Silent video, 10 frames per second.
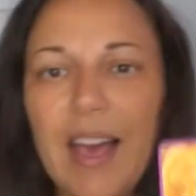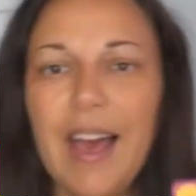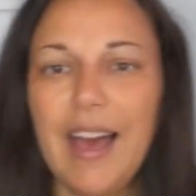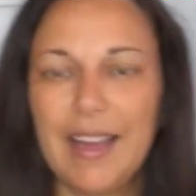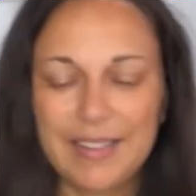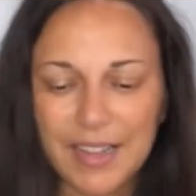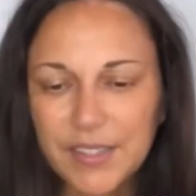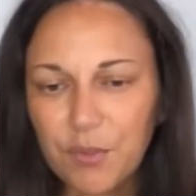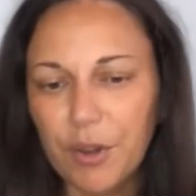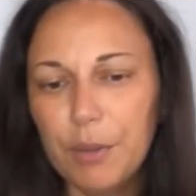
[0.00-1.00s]
and
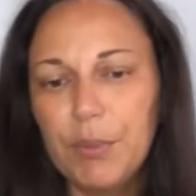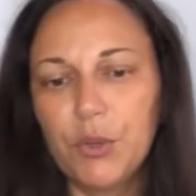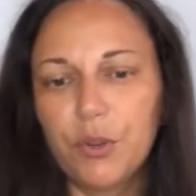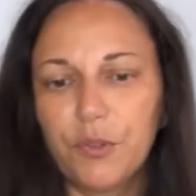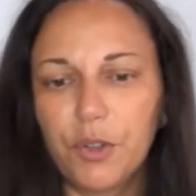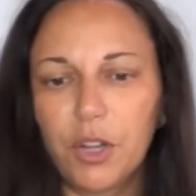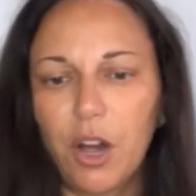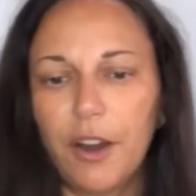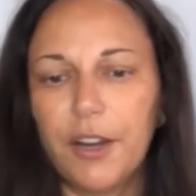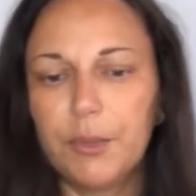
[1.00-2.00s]
that's a very beautiful
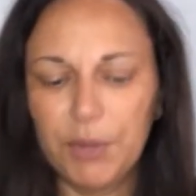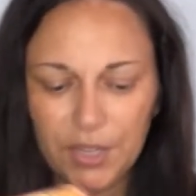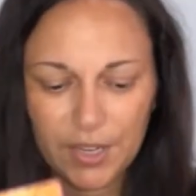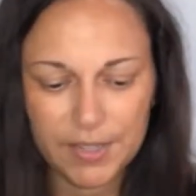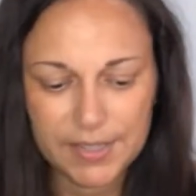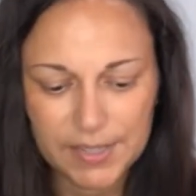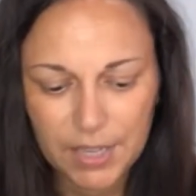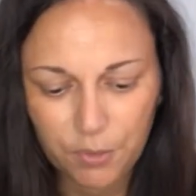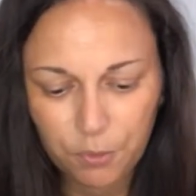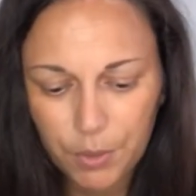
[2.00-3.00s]
card because
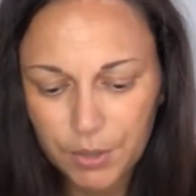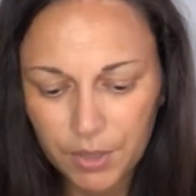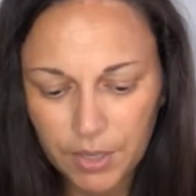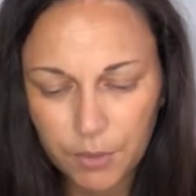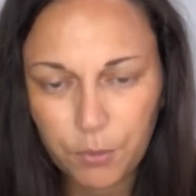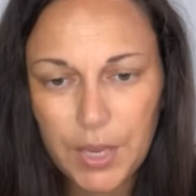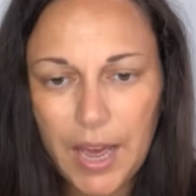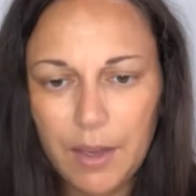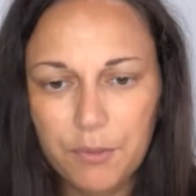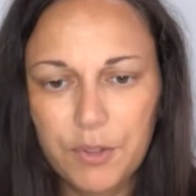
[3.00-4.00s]
if we if we
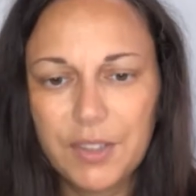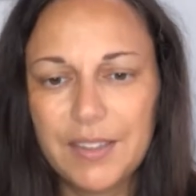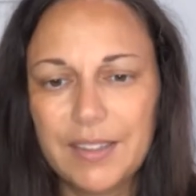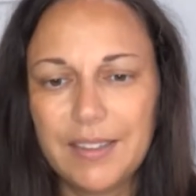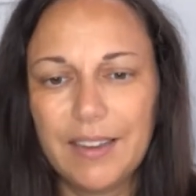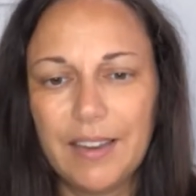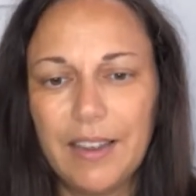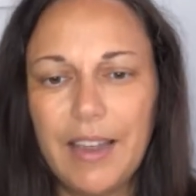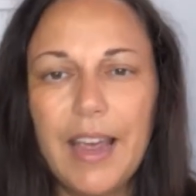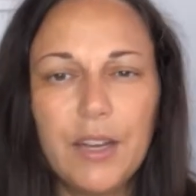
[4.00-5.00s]
have
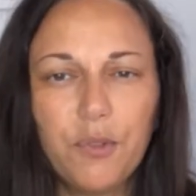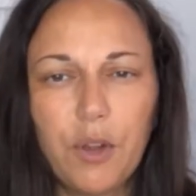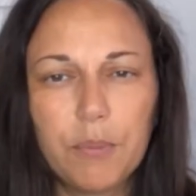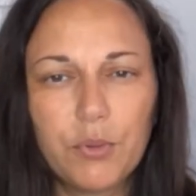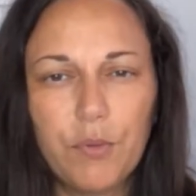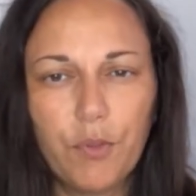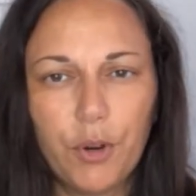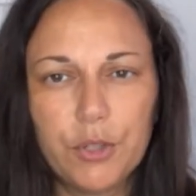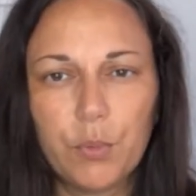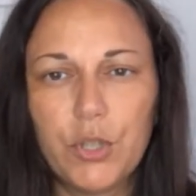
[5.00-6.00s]
the Eight of Cups
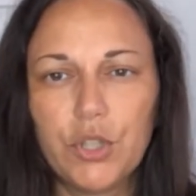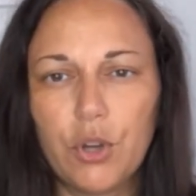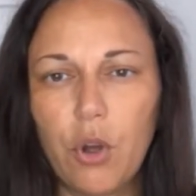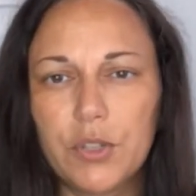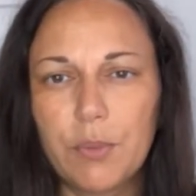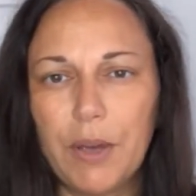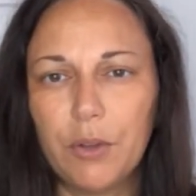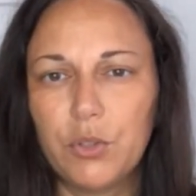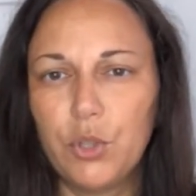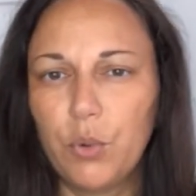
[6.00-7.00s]
reverse, which talks
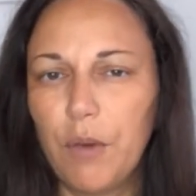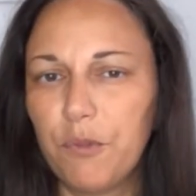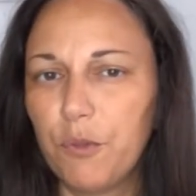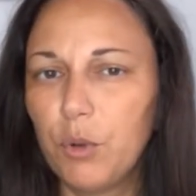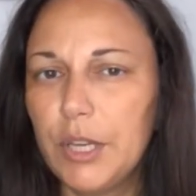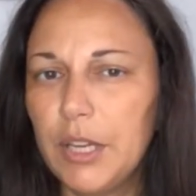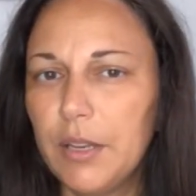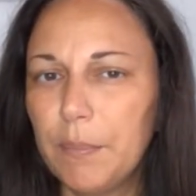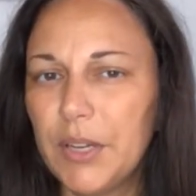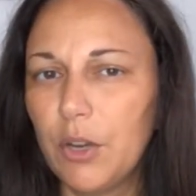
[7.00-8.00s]
about you have
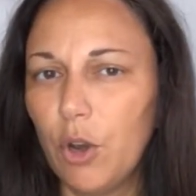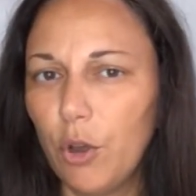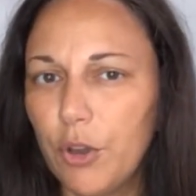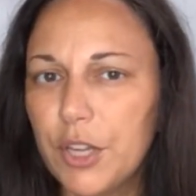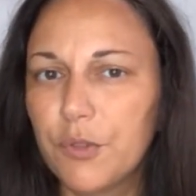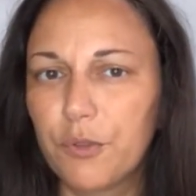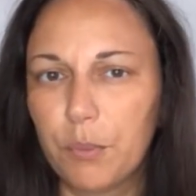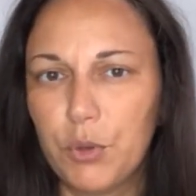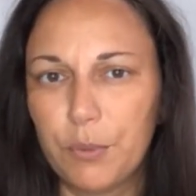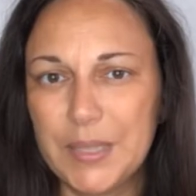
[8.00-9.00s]
fully been learning from
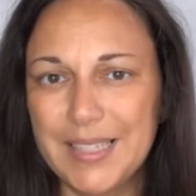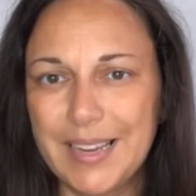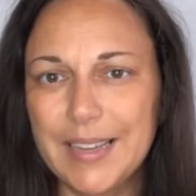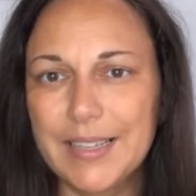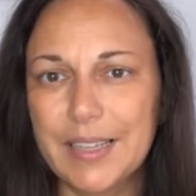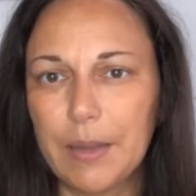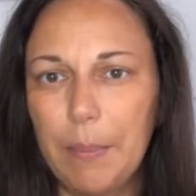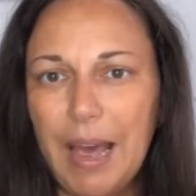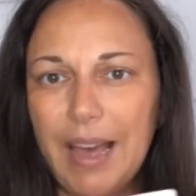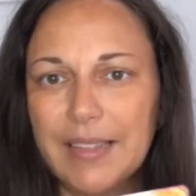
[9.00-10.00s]
your mistakes in the
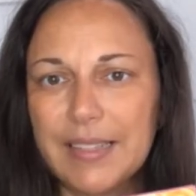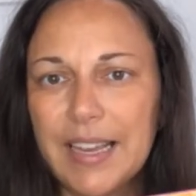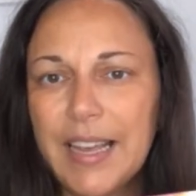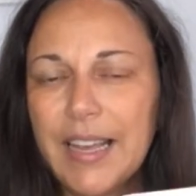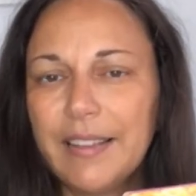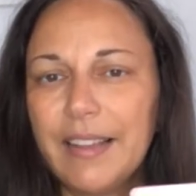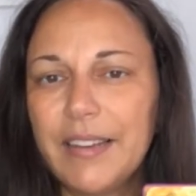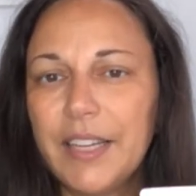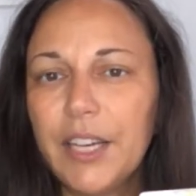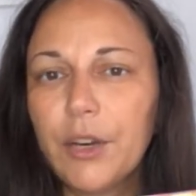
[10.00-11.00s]
past, then
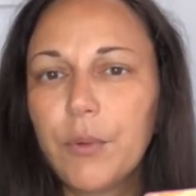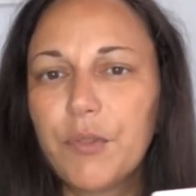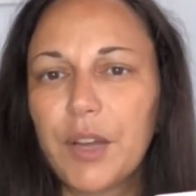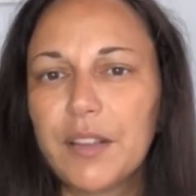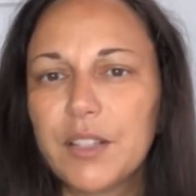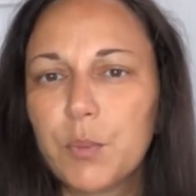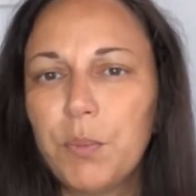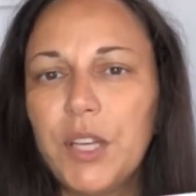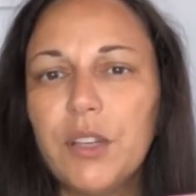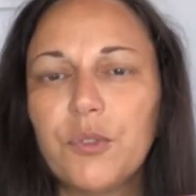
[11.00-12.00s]
here we've got this
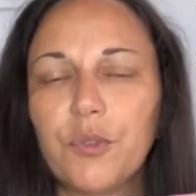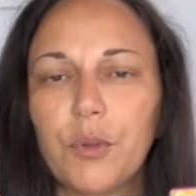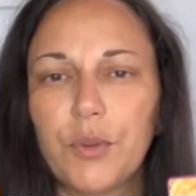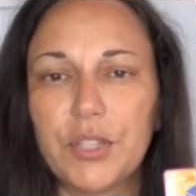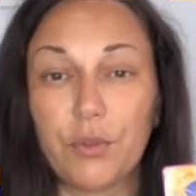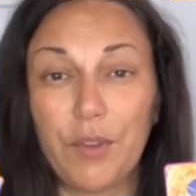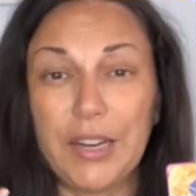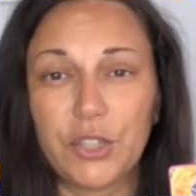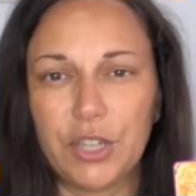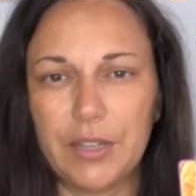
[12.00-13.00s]
peaceful
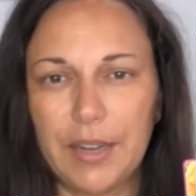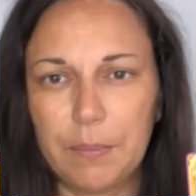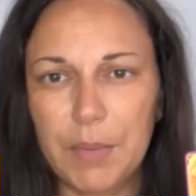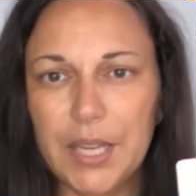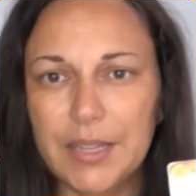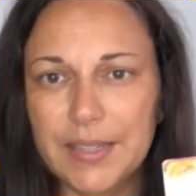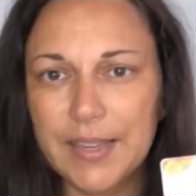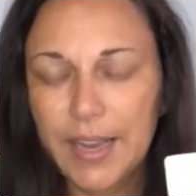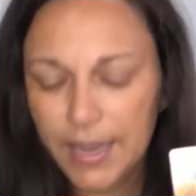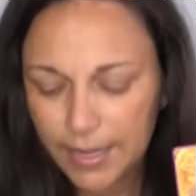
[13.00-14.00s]
resurrection. That means
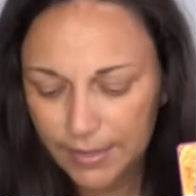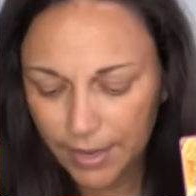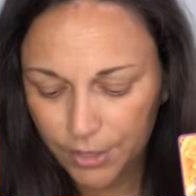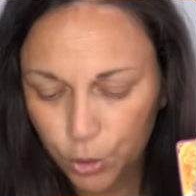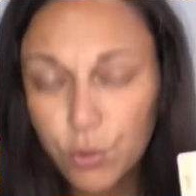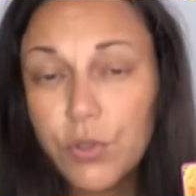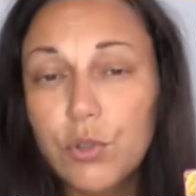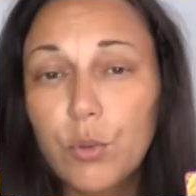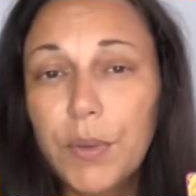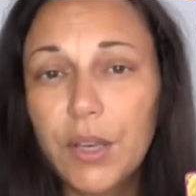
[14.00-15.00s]
there used
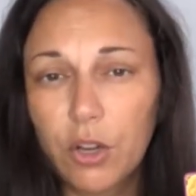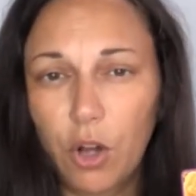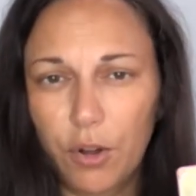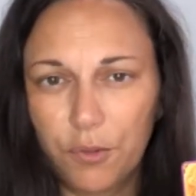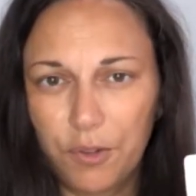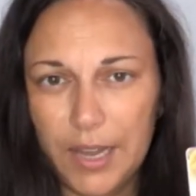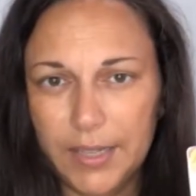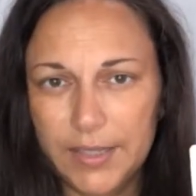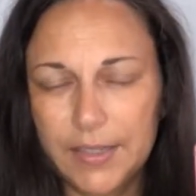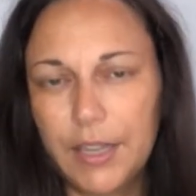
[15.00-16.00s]
to be a
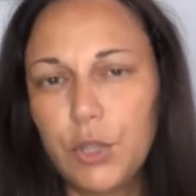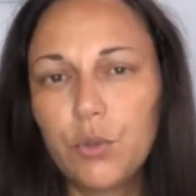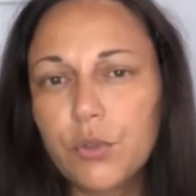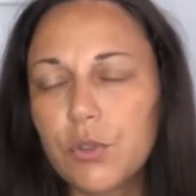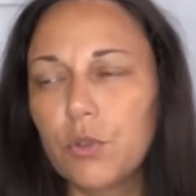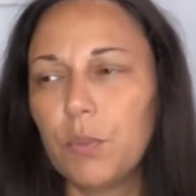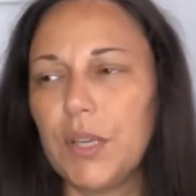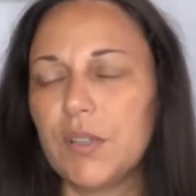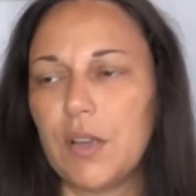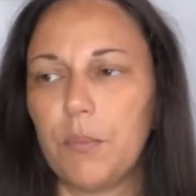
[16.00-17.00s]
conflict. There used to
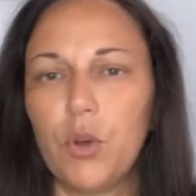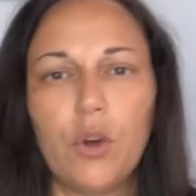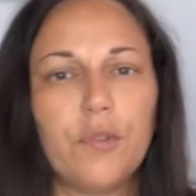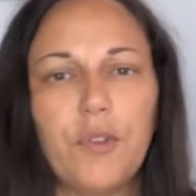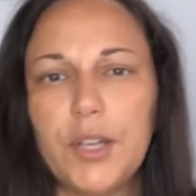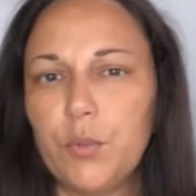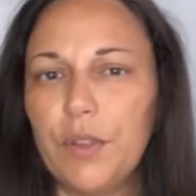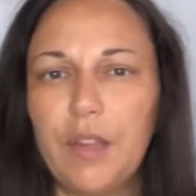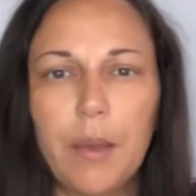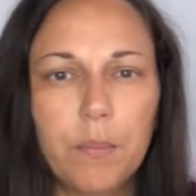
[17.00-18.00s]
be some conflict
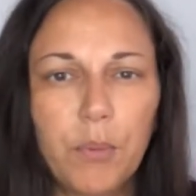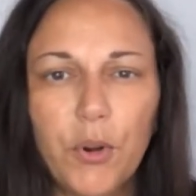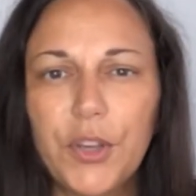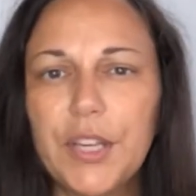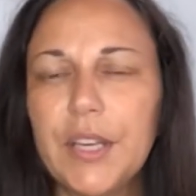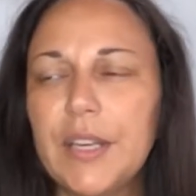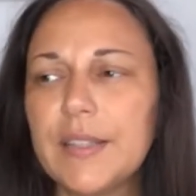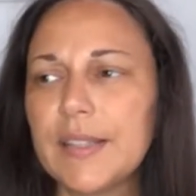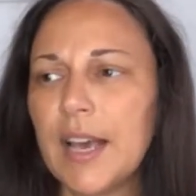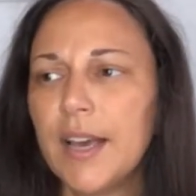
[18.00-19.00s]
with
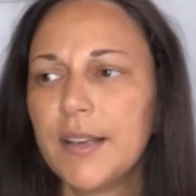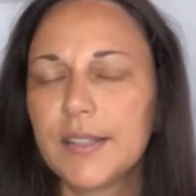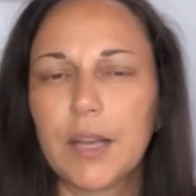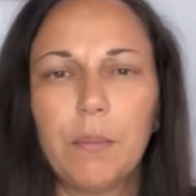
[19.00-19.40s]
employees, some